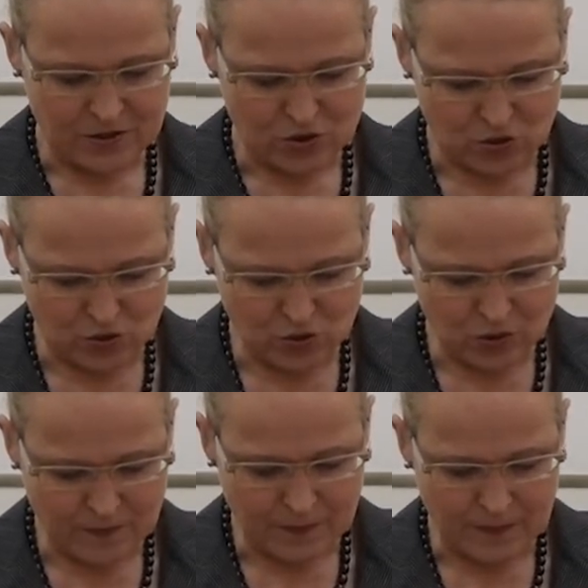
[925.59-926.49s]

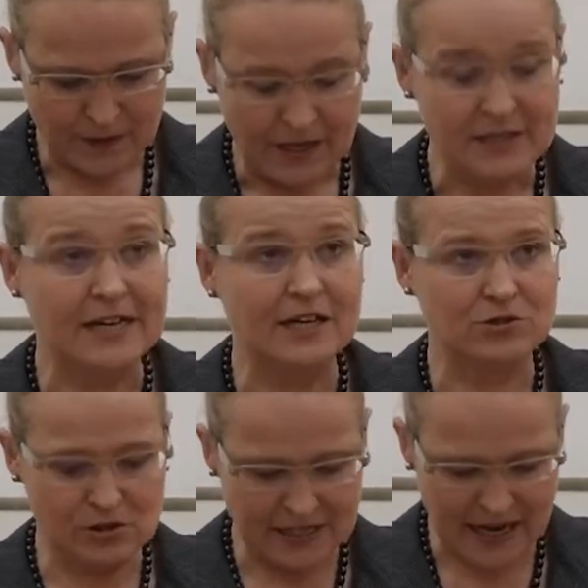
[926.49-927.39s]
2.
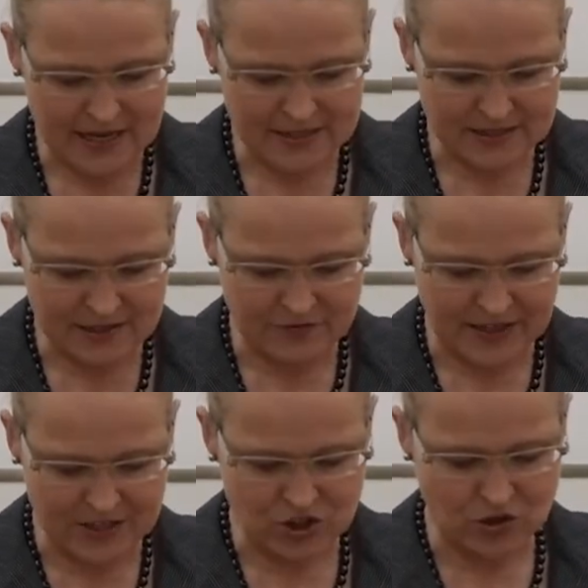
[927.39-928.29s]
Tertullian's
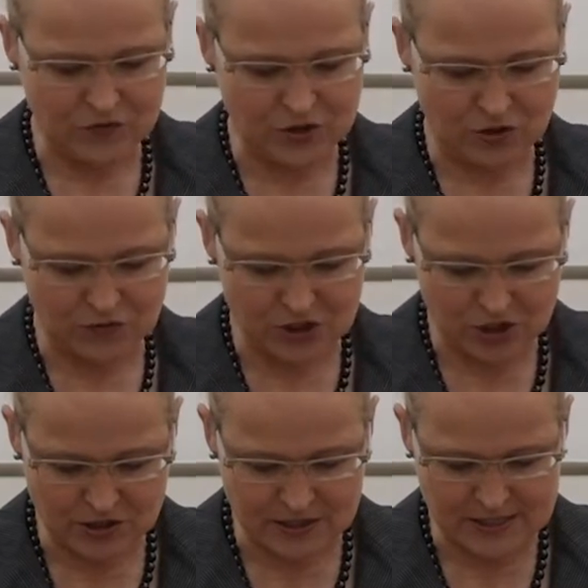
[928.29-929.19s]
invention of the
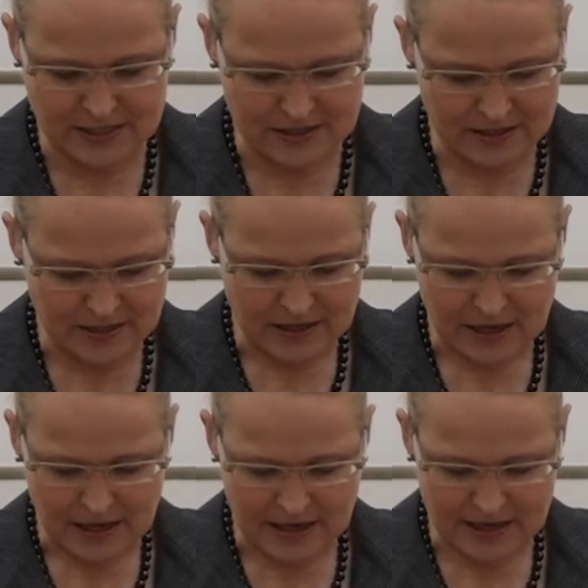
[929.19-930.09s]
original sin
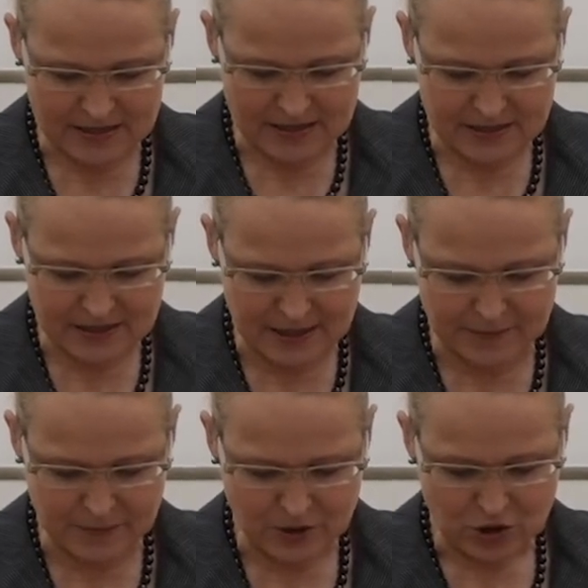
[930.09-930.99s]
leads
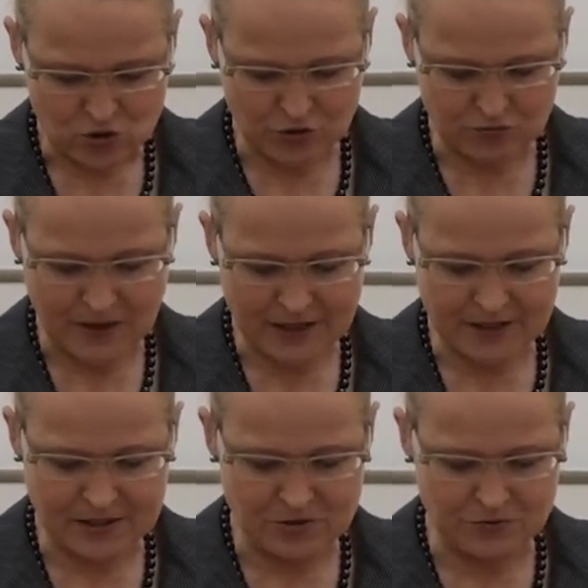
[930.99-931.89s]
him to a
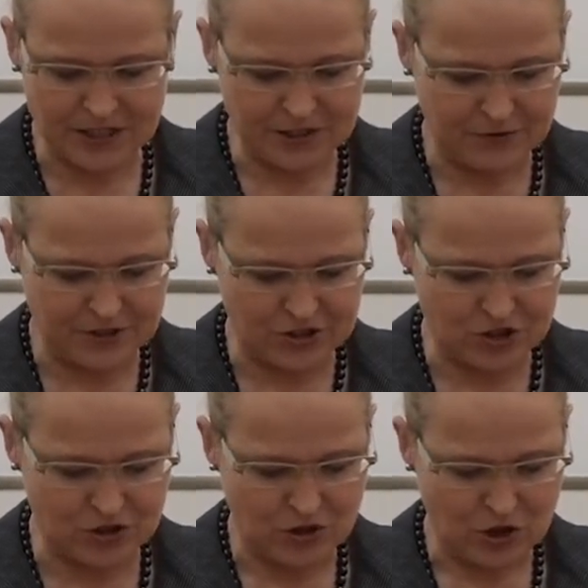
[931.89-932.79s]
radical
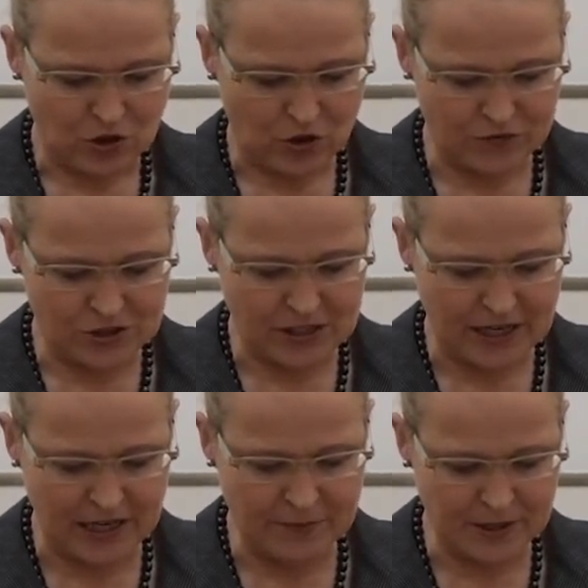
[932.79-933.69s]
redefinition of the
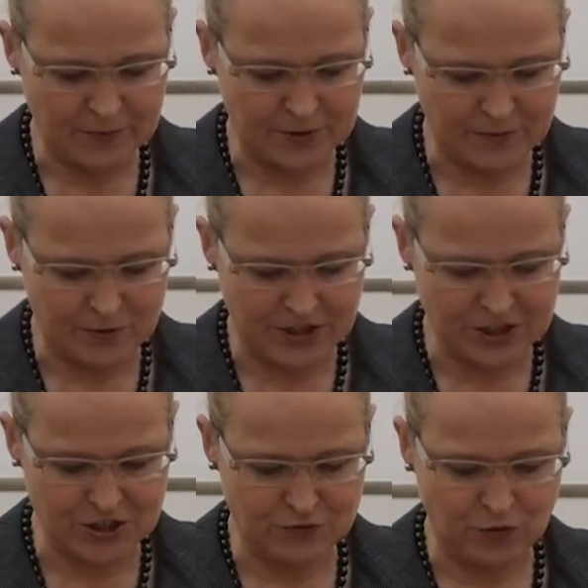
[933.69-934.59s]
time in
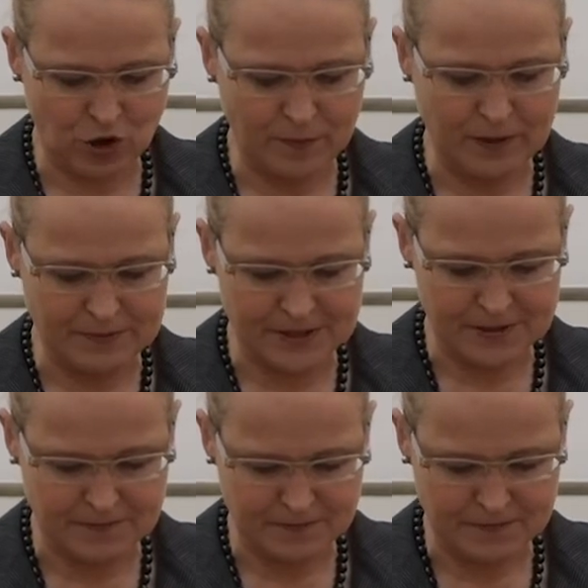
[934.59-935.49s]
preparation for
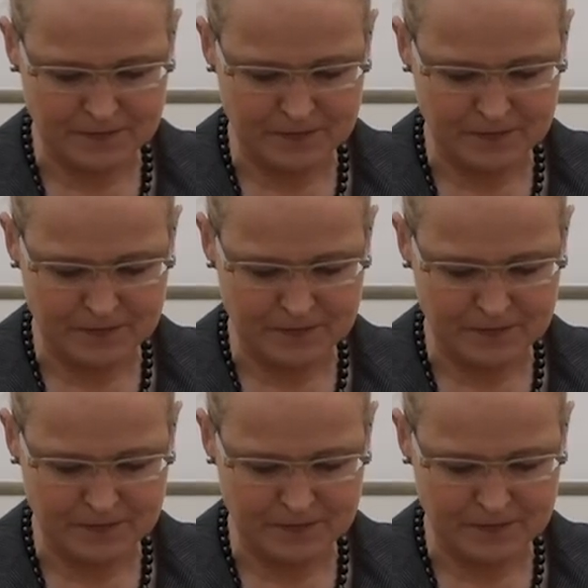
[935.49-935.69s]
baptism.